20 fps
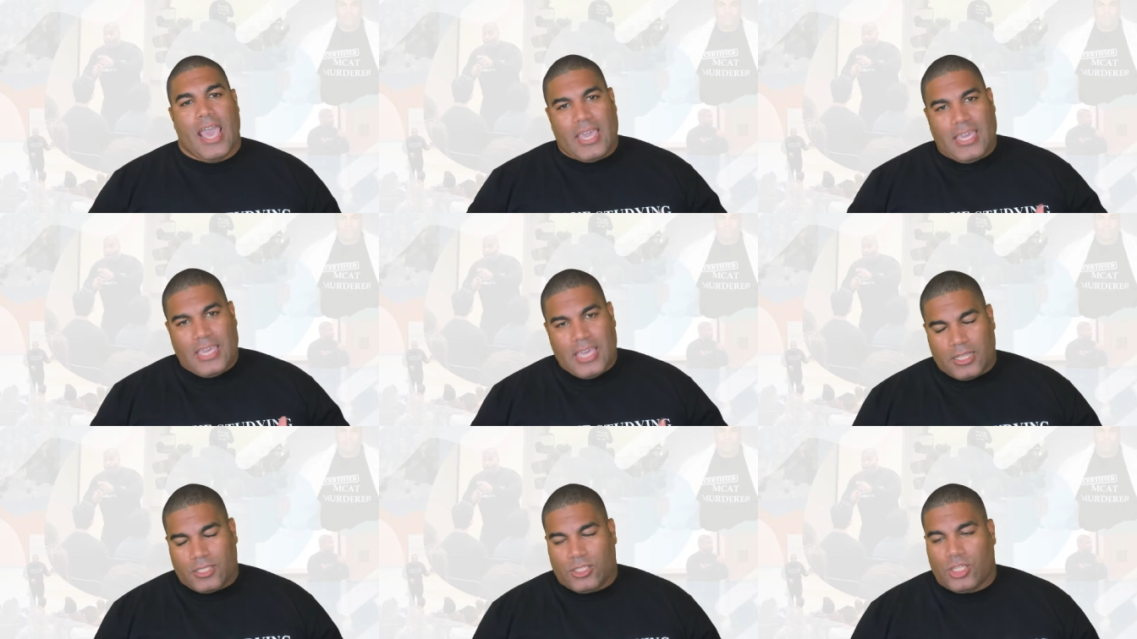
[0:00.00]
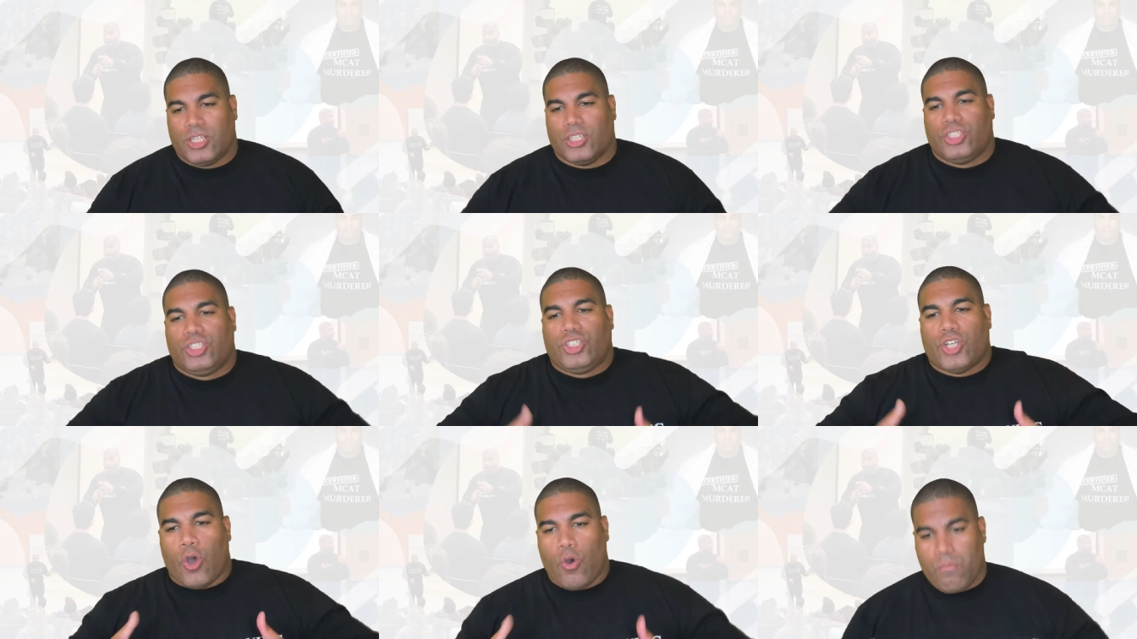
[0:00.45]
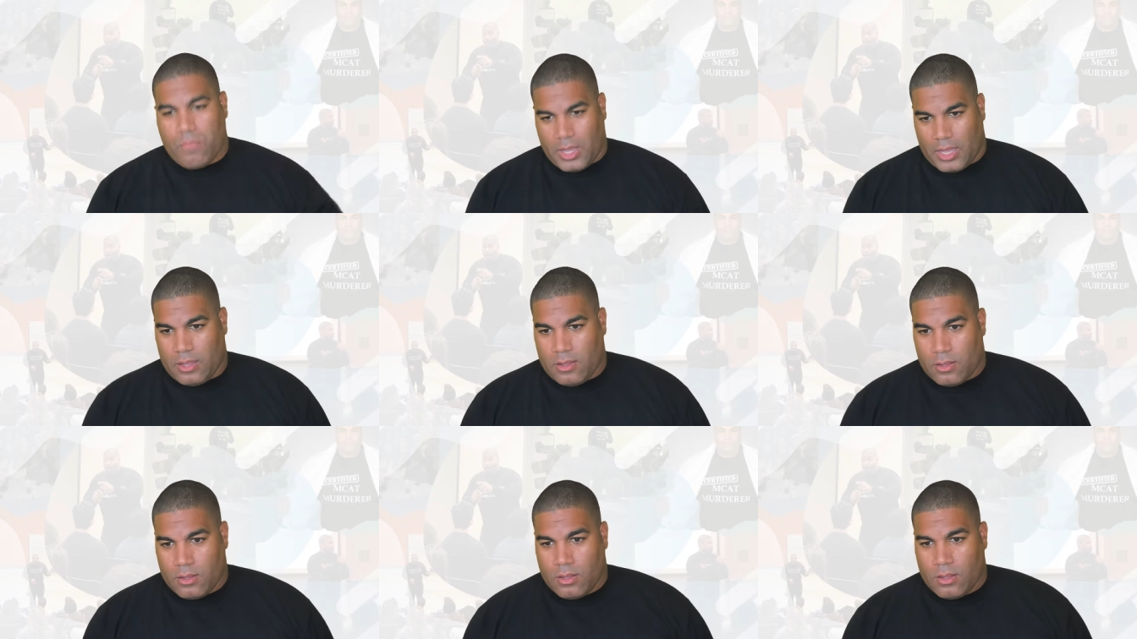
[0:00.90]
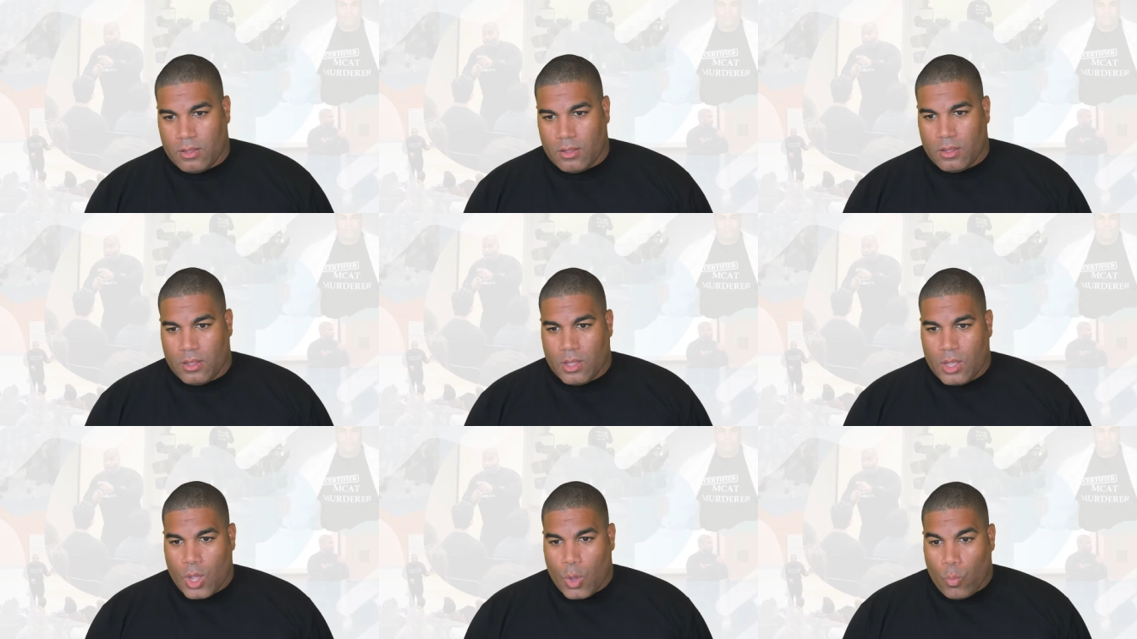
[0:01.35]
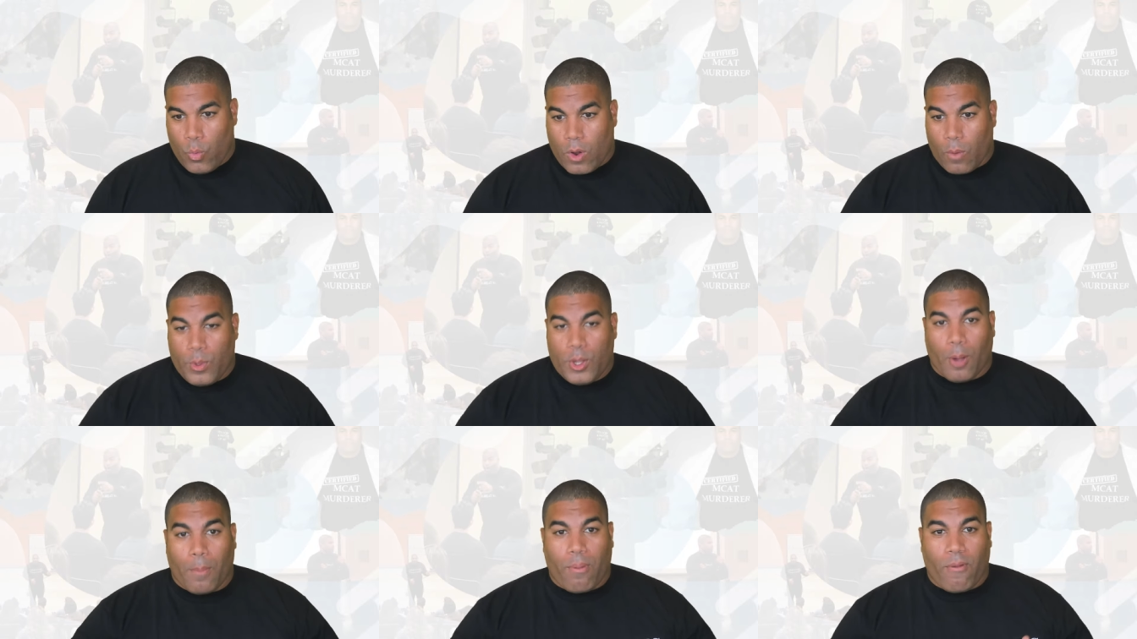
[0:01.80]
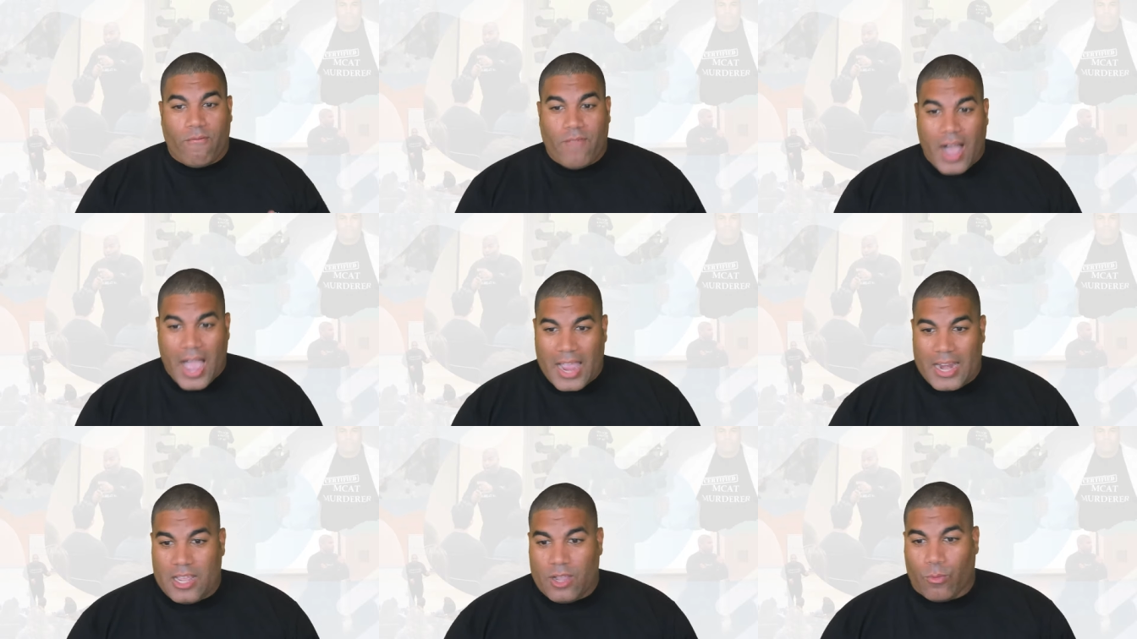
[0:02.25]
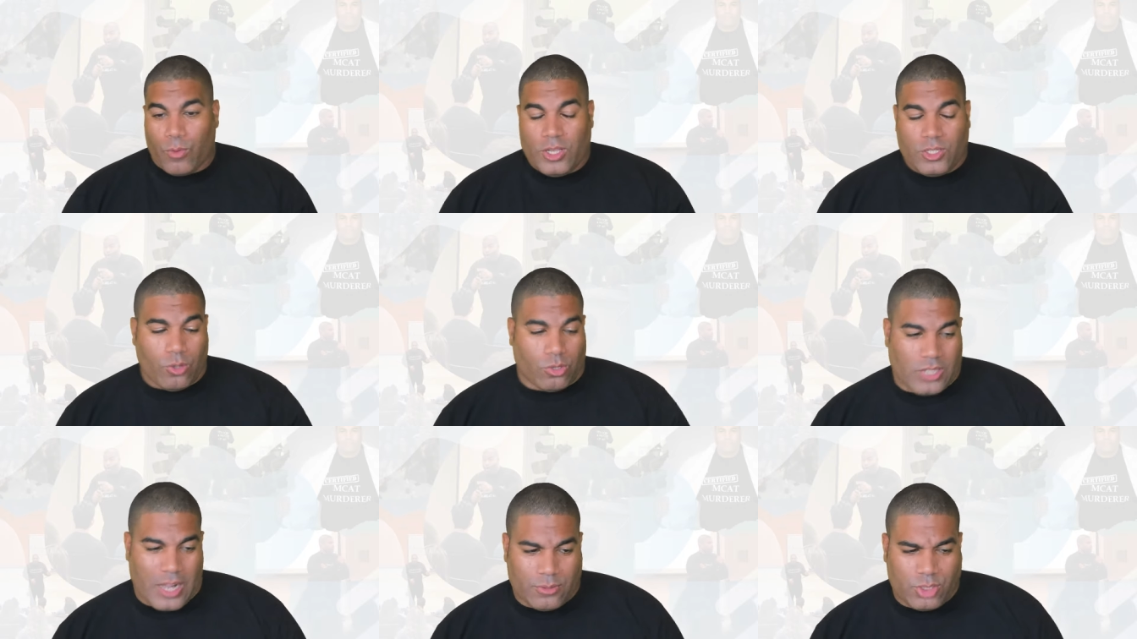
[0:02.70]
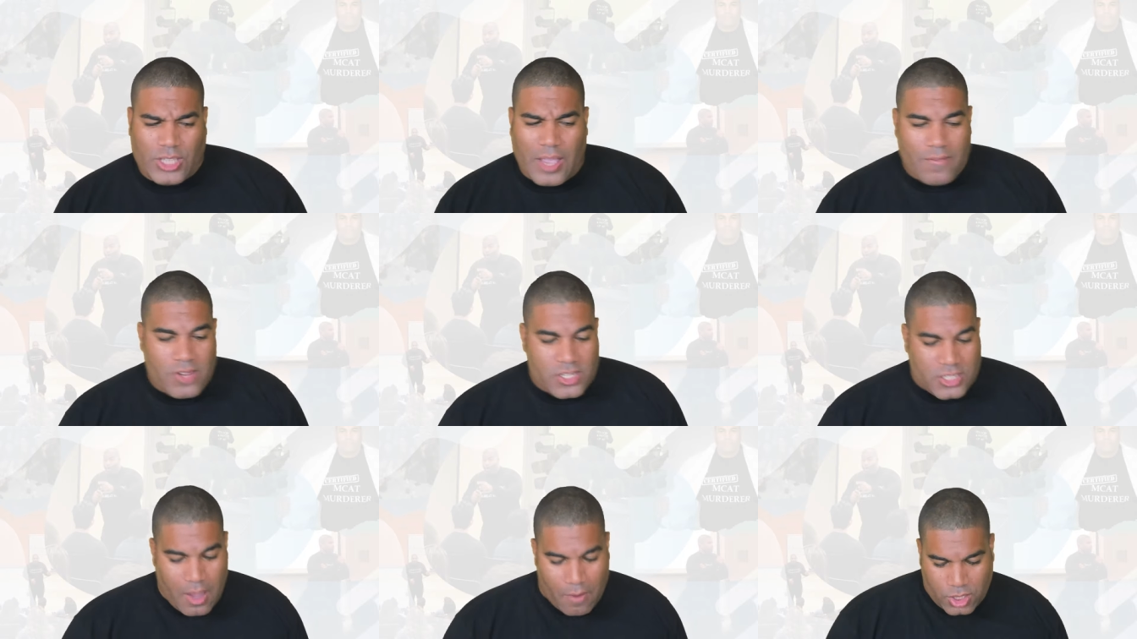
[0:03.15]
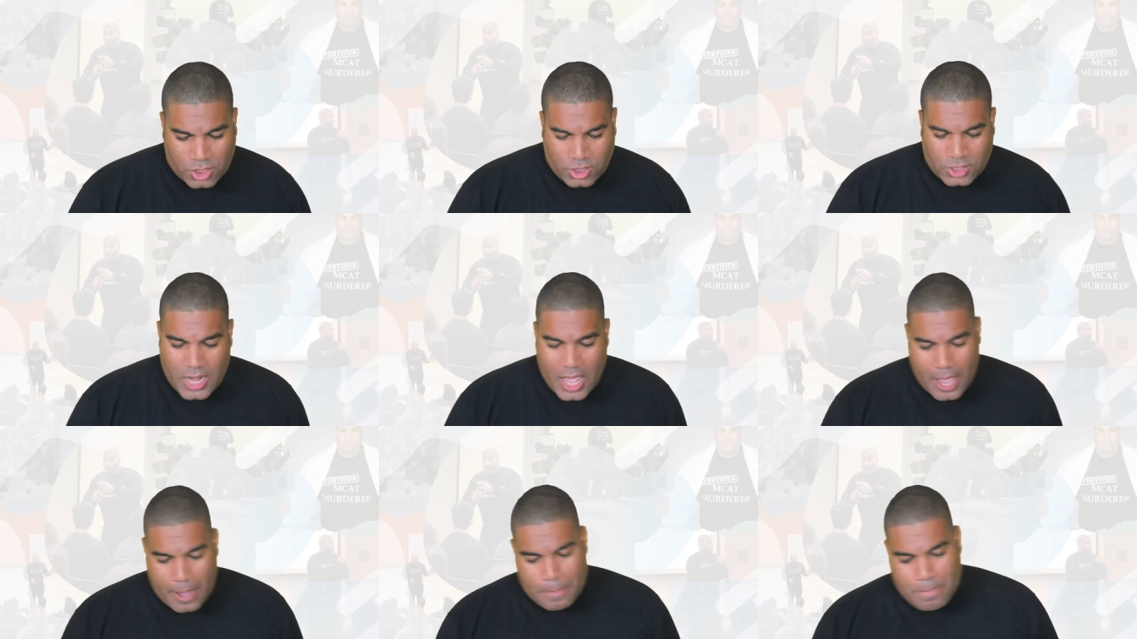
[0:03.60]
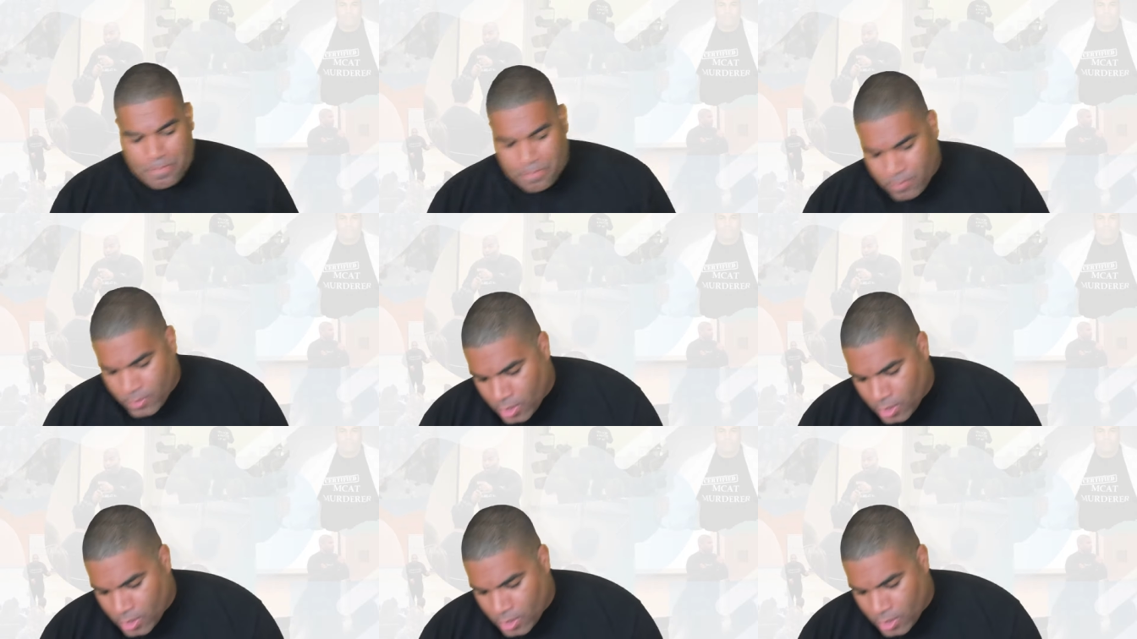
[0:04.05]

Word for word: and get to the show me, where we are providing resources. And I was just having this conversation today